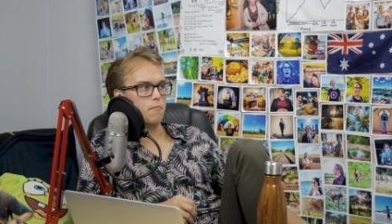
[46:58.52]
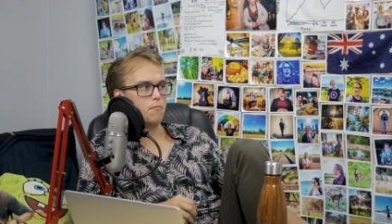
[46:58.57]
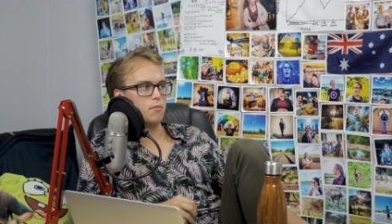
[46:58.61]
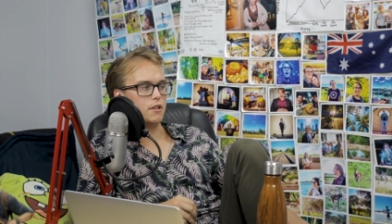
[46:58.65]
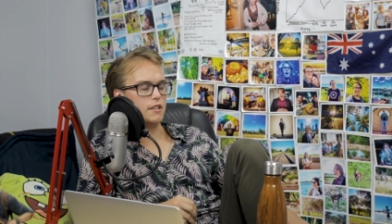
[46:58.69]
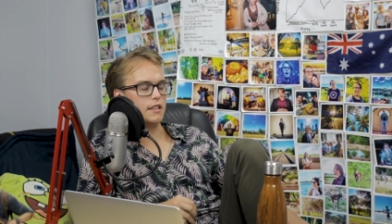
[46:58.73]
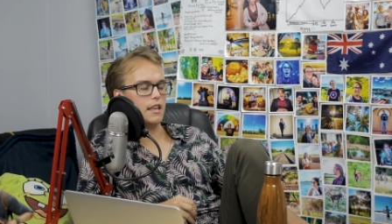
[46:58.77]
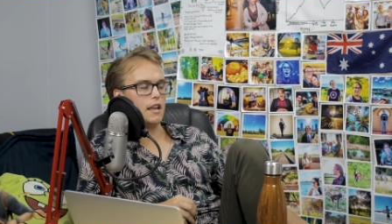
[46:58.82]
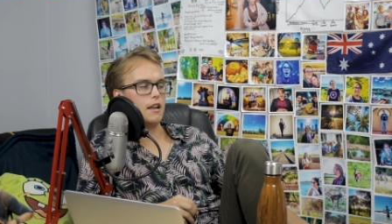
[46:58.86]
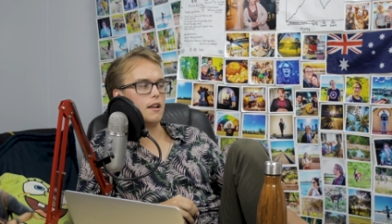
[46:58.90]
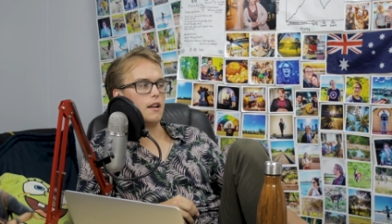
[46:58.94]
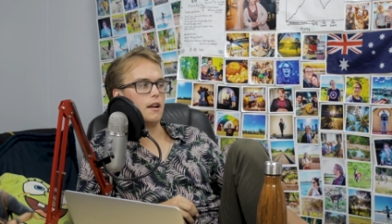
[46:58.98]

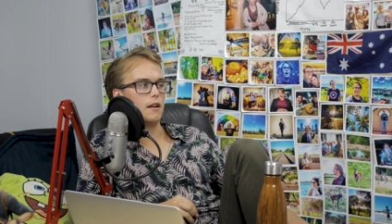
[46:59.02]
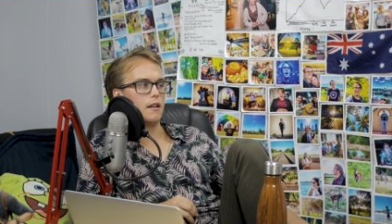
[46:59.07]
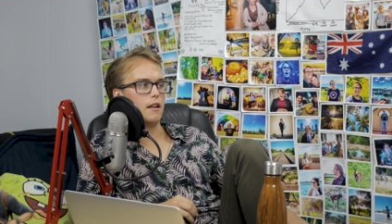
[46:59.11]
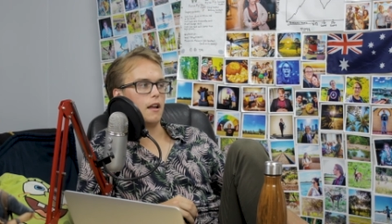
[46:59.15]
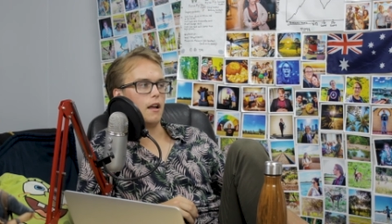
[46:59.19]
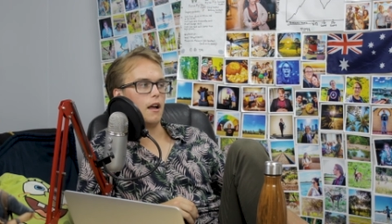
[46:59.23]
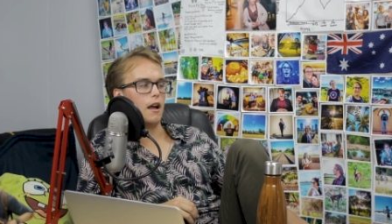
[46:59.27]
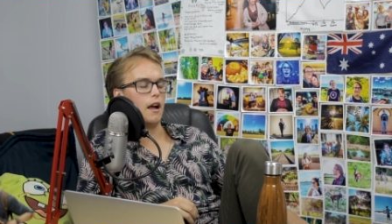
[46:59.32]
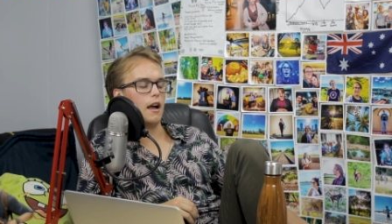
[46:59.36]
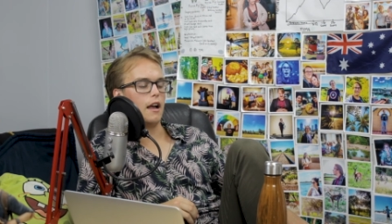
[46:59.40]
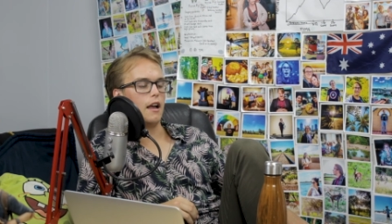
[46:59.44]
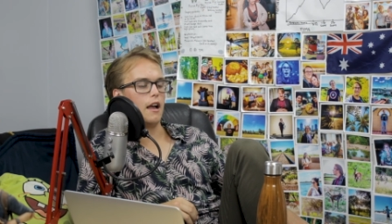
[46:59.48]
But
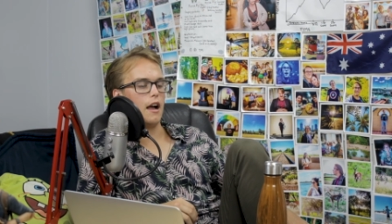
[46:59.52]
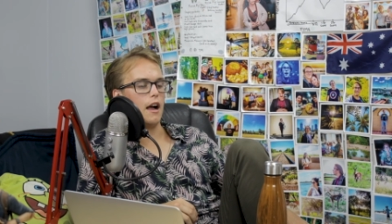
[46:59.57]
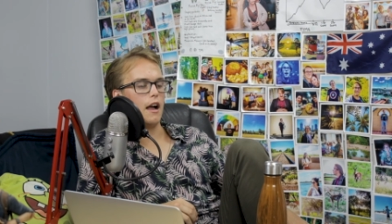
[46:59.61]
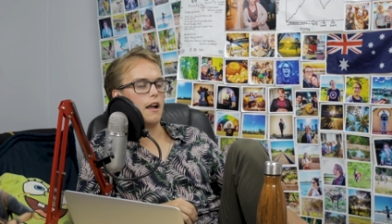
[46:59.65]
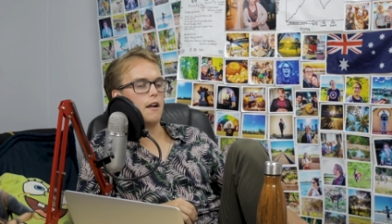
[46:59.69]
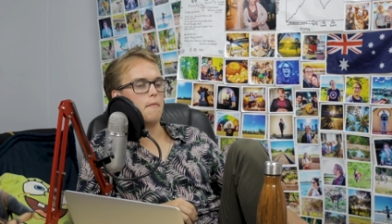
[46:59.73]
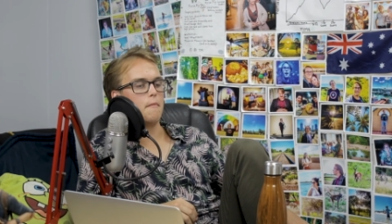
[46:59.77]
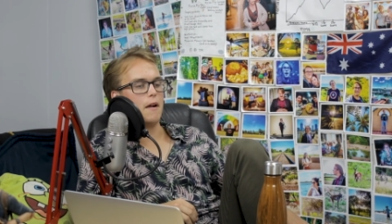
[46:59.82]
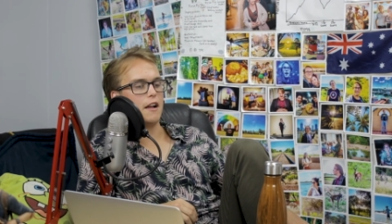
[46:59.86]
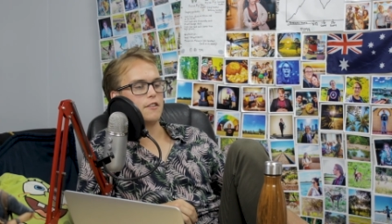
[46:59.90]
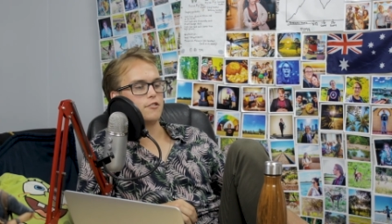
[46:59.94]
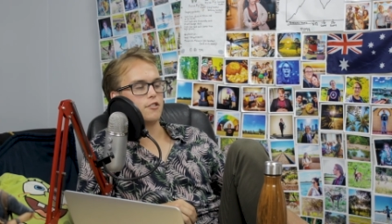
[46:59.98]
I
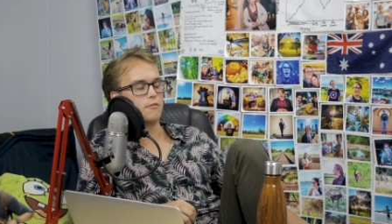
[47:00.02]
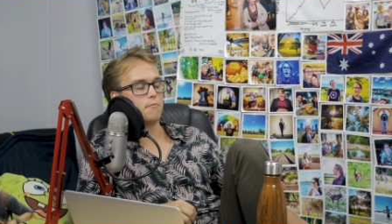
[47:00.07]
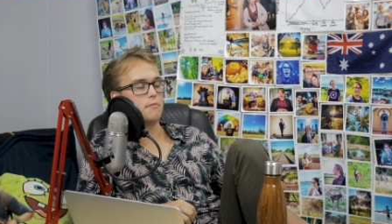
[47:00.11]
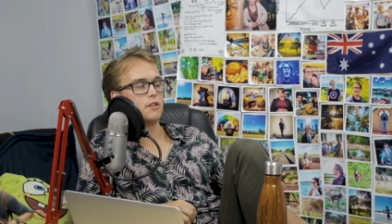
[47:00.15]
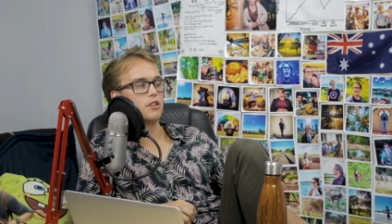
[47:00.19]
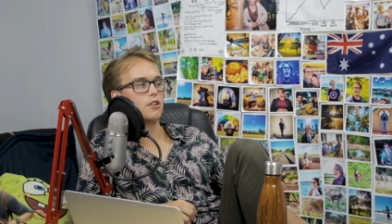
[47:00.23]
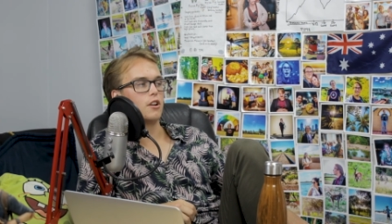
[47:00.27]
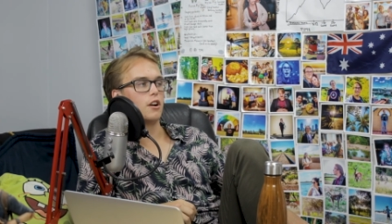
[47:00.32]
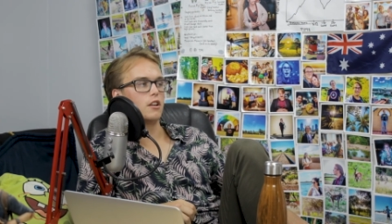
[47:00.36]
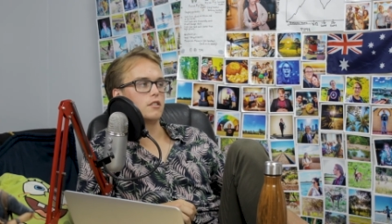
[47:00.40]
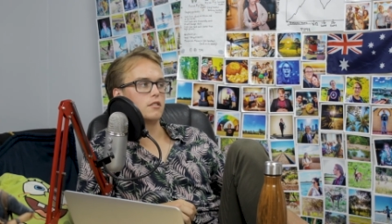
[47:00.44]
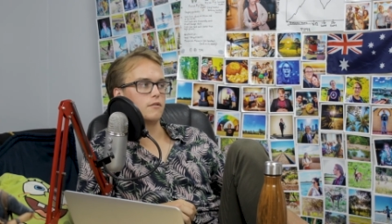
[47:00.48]
imagine
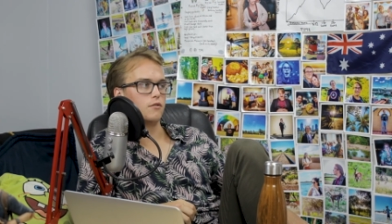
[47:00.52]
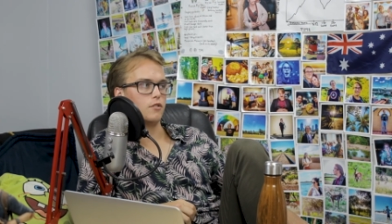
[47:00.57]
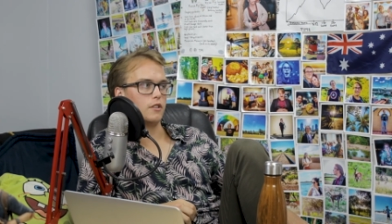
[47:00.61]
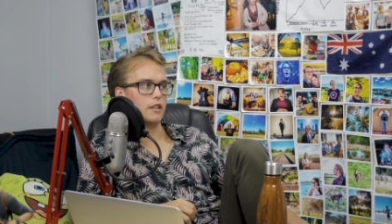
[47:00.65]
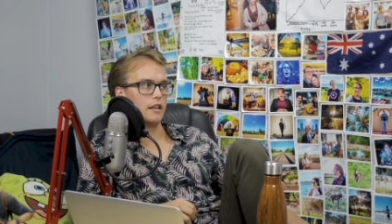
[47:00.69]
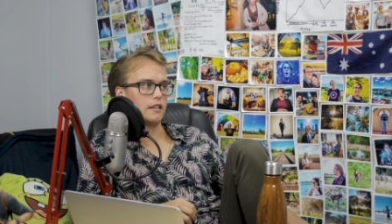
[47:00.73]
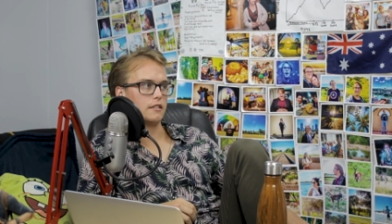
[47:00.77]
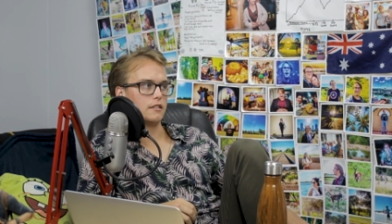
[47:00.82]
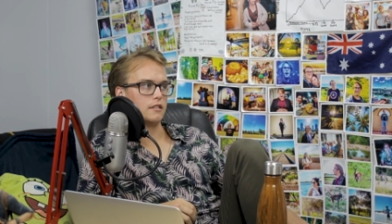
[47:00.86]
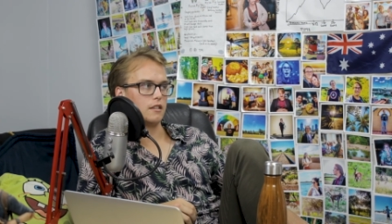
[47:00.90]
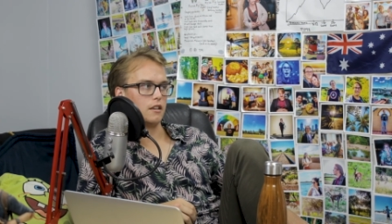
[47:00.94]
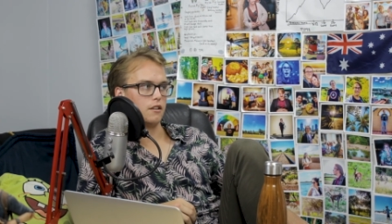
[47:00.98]
because of all that
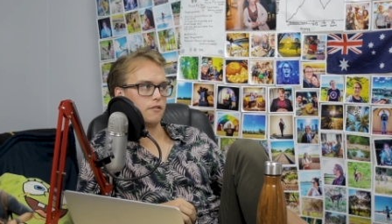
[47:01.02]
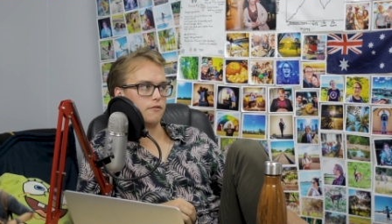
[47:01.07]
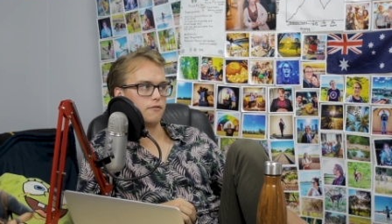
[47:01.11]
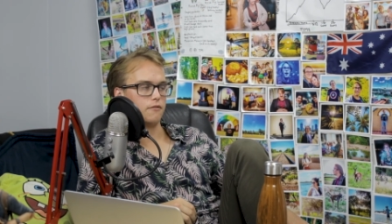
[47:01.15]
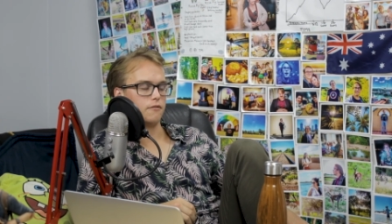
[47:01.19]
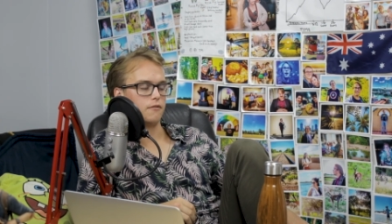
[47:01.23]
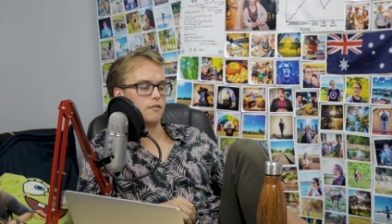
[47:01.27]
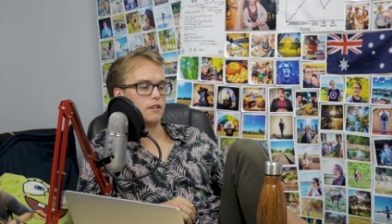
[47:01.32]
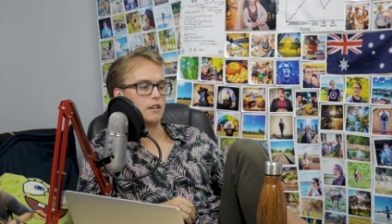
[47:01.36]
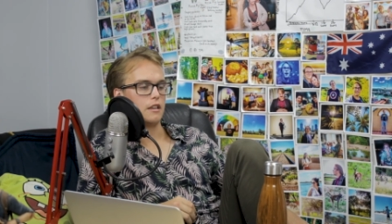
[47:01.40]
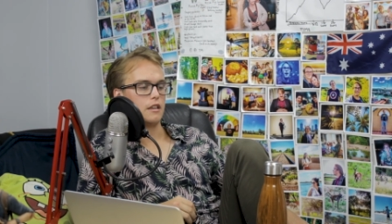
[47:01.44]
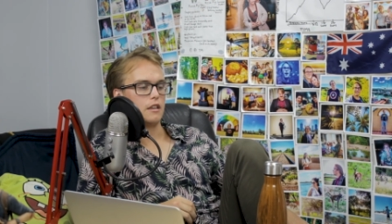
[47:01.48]
stuff,
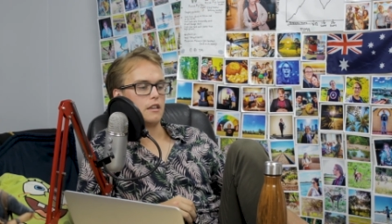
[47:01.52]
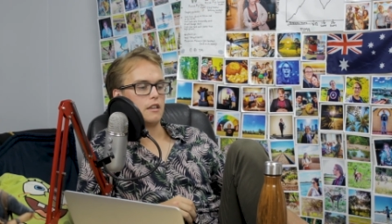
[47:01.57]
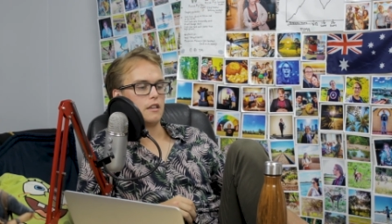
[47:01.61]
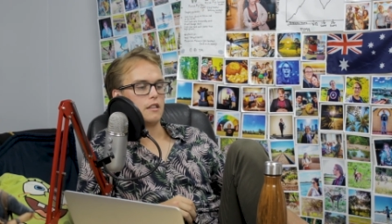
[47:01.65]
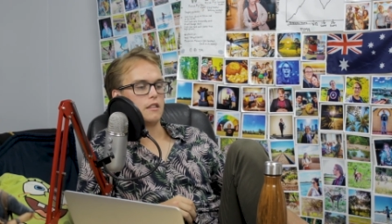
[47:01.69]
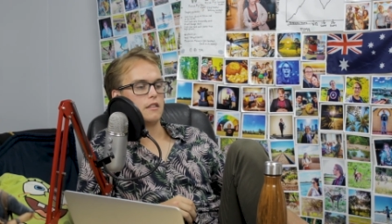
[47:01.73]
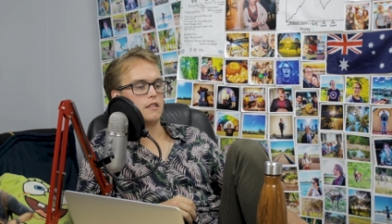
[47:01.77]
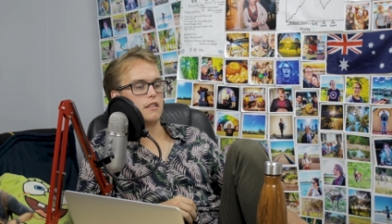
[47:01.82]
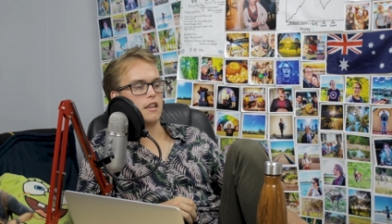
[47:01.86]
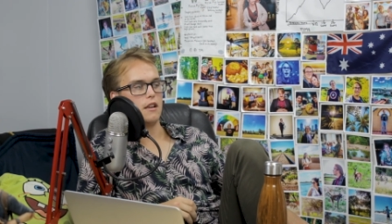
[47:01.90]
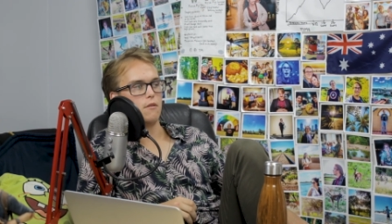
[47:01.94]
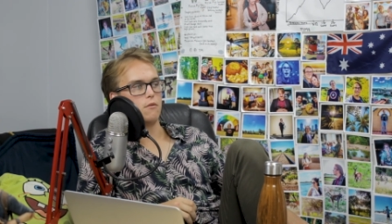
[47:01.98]

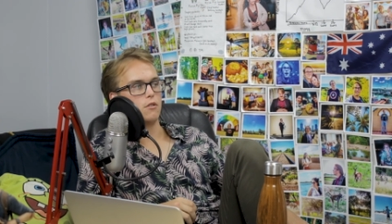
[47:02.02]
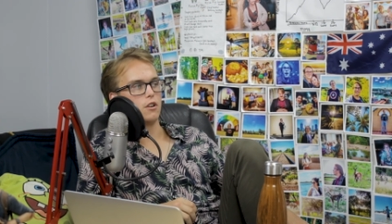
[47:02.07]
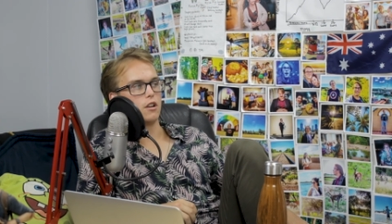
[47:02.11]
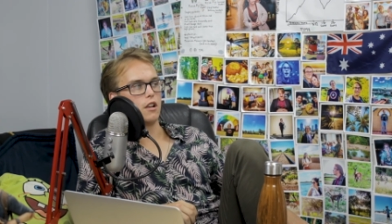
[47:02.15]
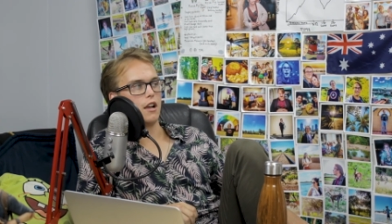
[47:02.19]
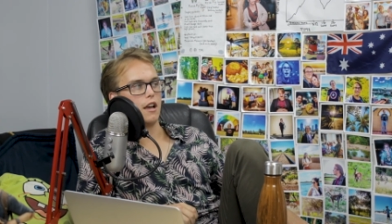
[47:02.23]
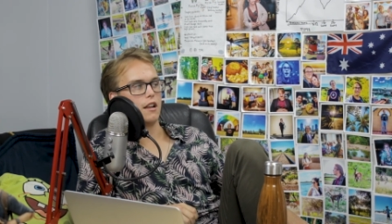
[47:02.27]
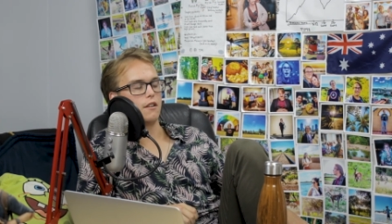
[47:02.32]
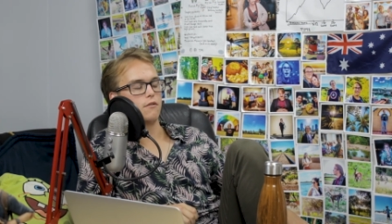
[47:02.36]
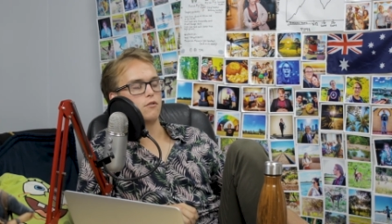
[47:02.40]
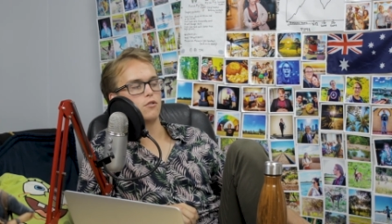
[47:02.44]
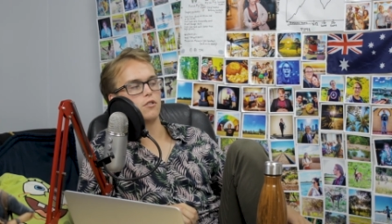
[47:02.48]
they were
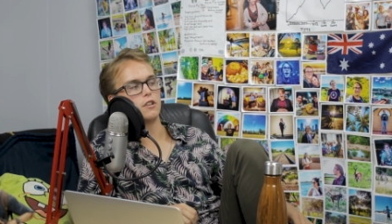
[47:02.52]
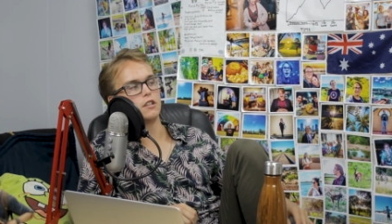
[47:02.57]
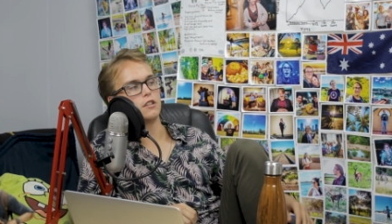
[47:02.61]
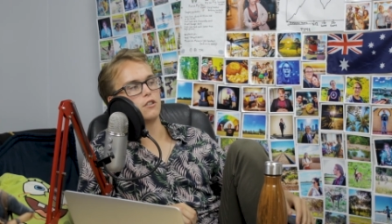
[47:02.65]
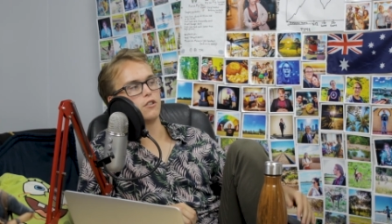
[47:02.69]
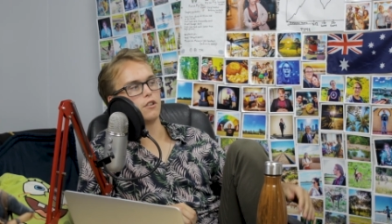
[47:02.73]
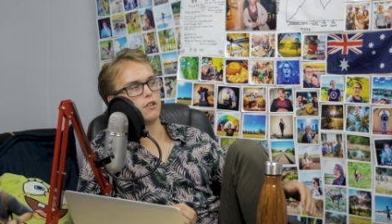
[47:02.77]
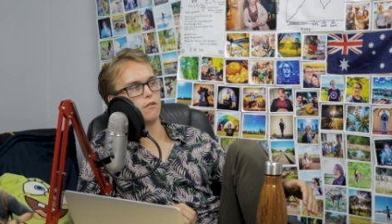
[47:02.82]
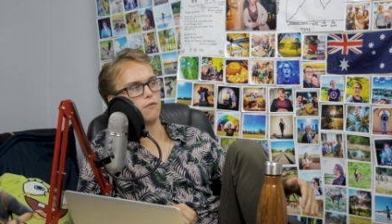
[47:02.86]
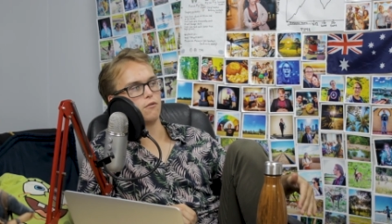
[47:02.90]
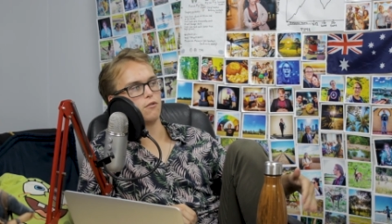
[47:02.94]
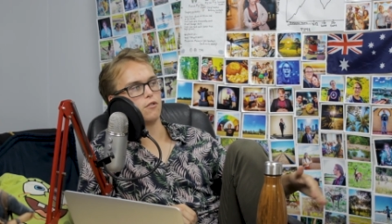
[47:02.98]
kind of already
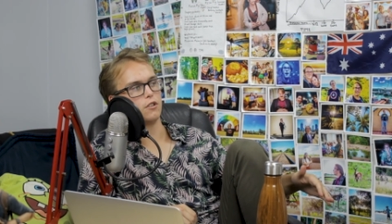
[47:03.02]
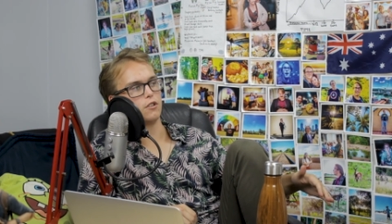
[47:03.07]
looking for an